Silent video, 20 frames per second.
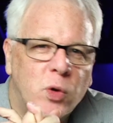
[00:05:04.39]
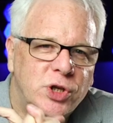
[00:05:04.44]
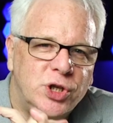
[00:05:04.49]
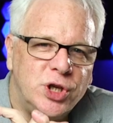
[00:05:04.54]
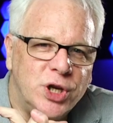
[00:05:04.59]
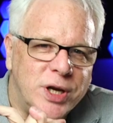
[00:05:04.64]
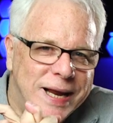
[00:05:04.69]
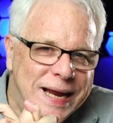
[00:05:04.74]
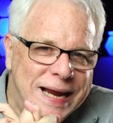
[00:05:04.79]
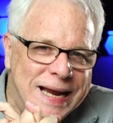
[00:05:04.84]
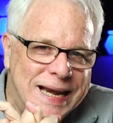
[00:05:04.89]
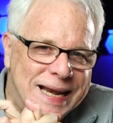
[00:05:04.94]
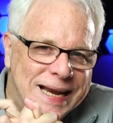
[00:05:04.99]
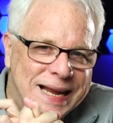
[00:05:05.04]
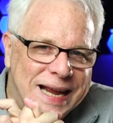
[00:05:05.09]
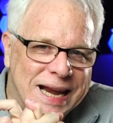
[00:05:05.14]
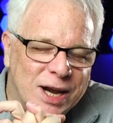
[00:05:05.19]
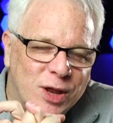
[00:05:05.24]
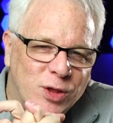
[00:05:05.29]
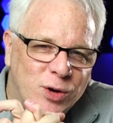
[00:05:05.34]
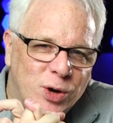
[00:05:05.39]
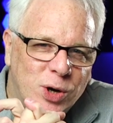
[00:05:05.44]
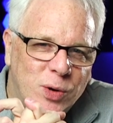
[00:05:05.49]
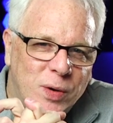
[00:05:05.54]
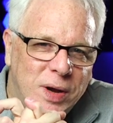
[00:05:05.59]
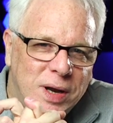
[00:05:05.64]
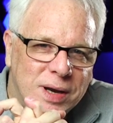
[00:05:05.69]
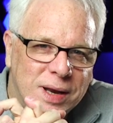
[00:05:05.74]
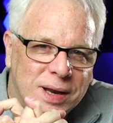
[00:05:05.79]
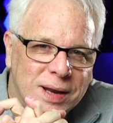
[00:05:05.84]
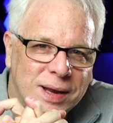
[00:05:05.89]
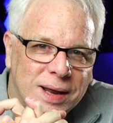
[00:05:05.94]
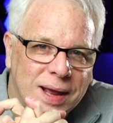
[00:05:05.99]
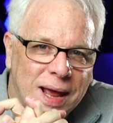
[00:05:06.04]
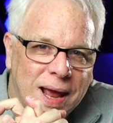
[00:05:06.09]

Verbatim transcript: what you need to get through it,